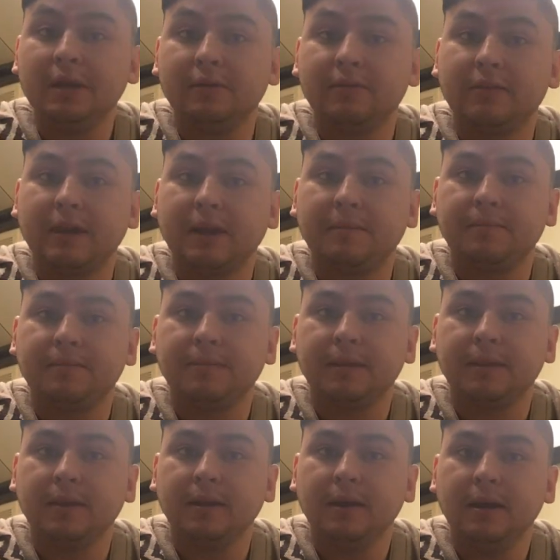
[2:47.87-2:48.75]
of them
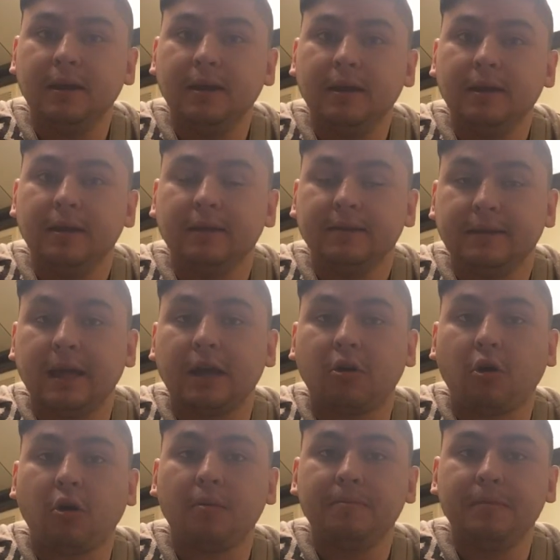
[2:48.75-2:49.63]
that
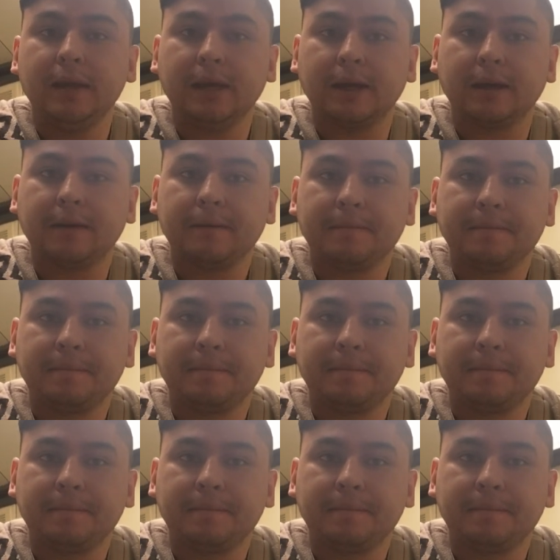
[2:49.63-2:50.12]
are big,